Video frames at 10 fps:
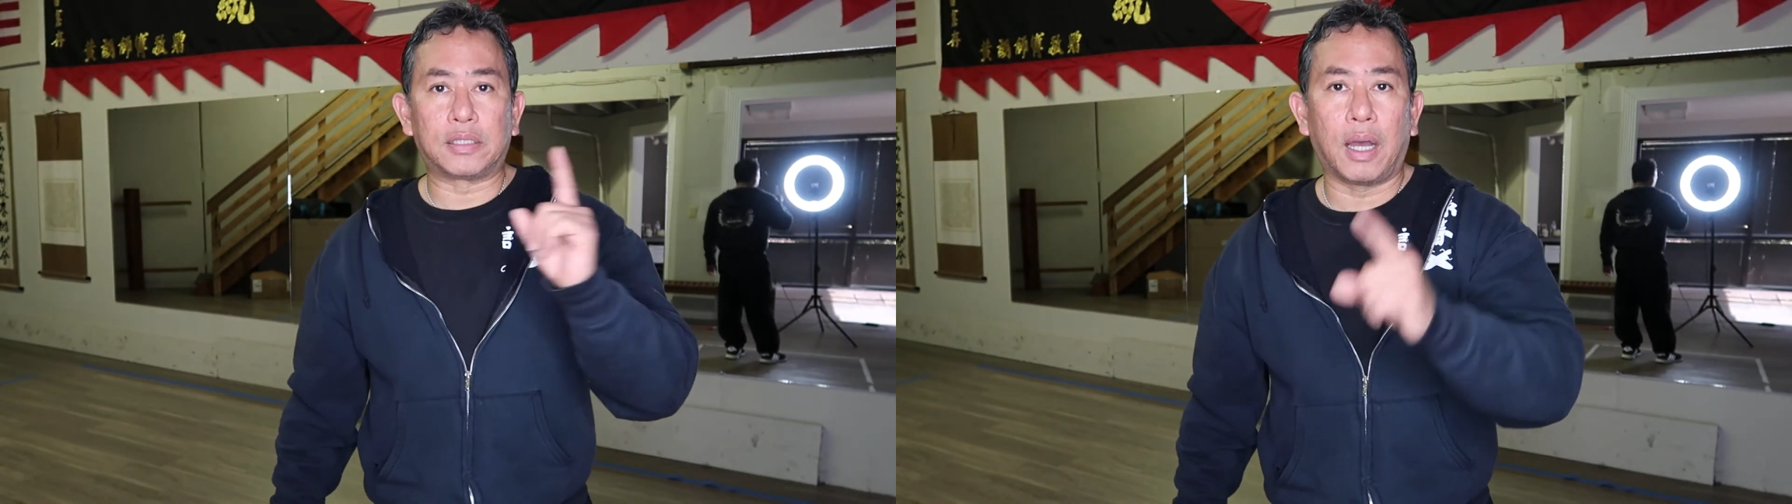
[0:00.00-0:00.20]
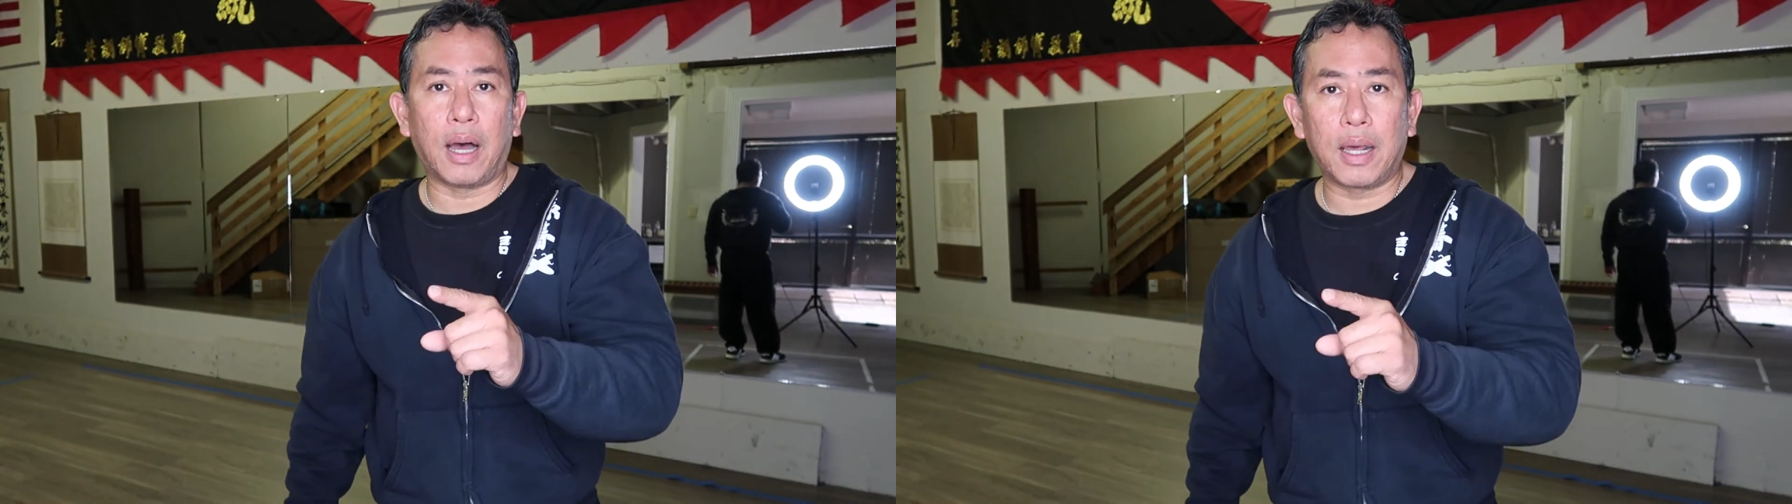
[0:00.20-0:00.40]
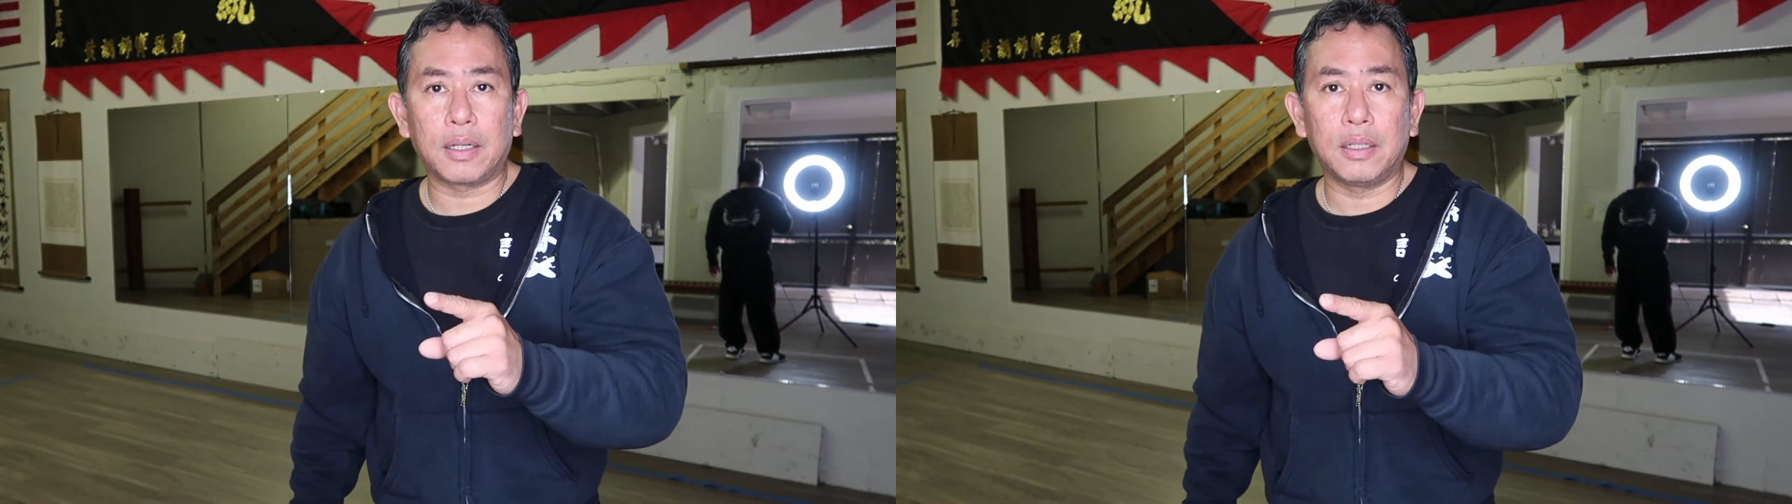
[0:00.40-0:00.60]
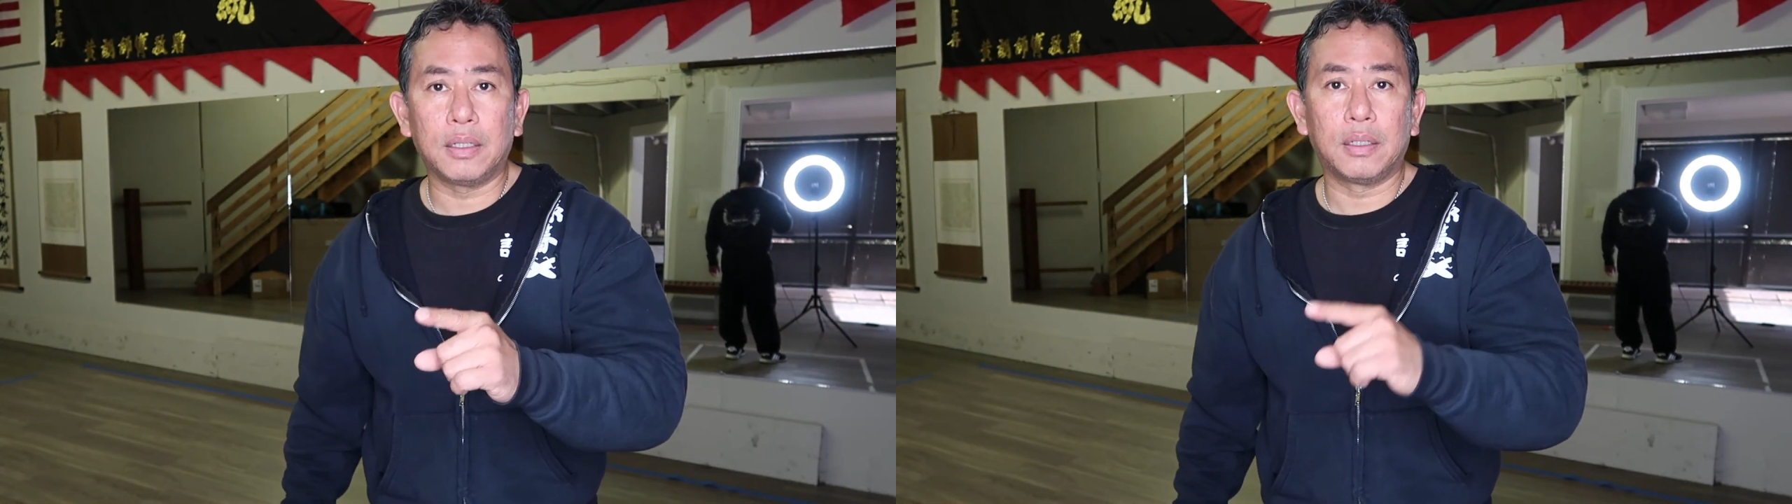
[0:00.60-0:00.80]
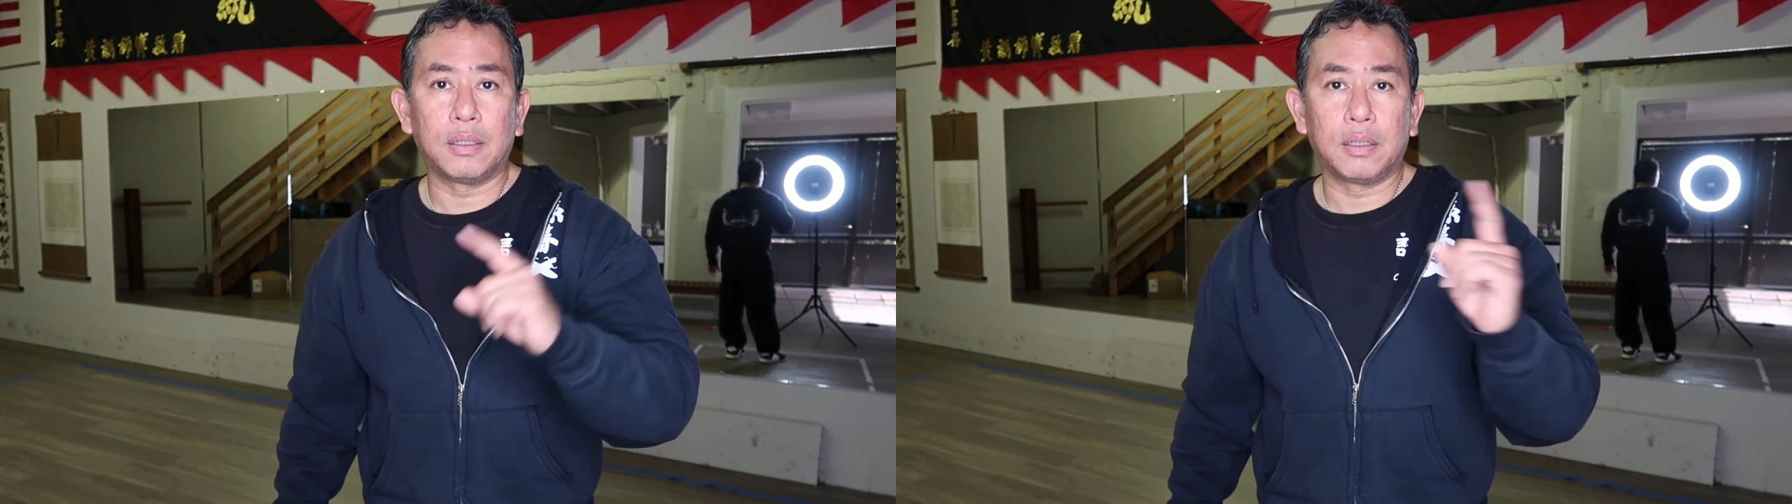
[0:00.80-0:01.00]

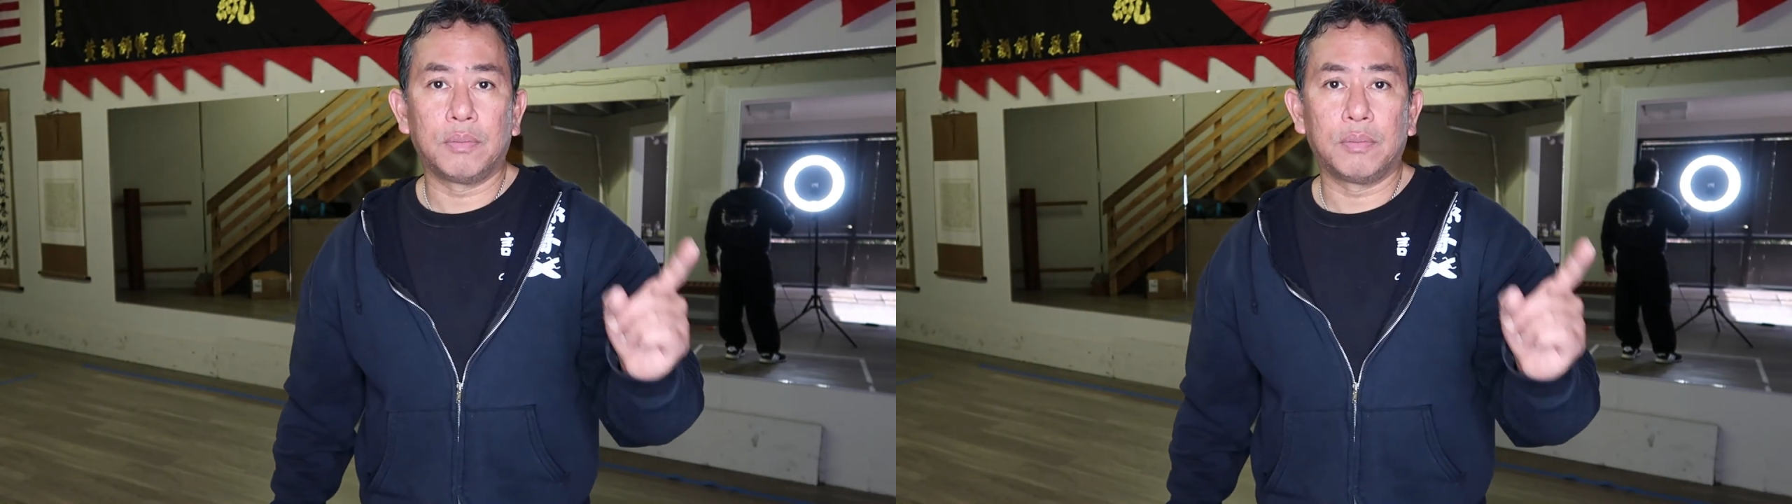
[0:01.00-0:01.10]
Tan